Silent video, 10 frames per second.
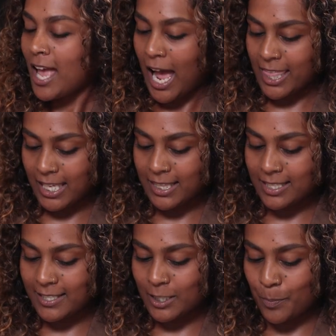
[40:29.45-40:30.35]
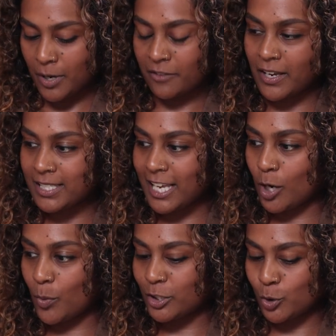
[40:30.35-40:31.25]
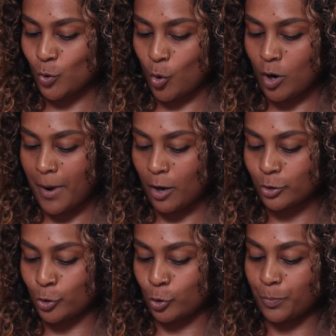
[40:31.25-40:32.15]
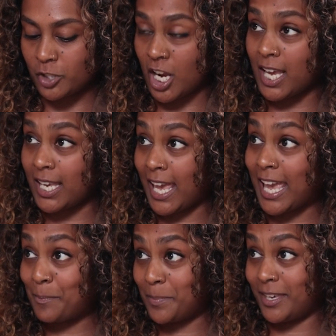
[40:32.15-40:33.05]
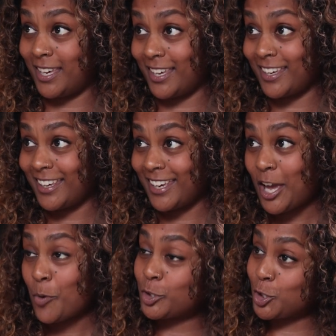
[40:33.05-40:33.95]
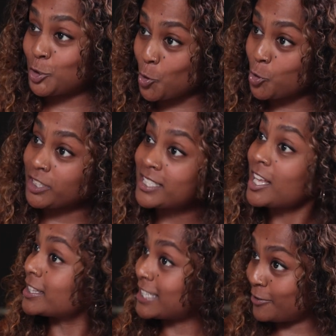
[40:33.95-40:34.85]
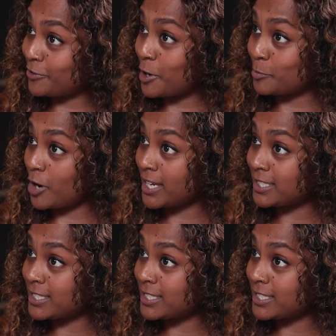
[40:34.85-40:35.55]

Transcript: I think this is the perfect segue to talk about Group JKP, which is your consulting firm, right?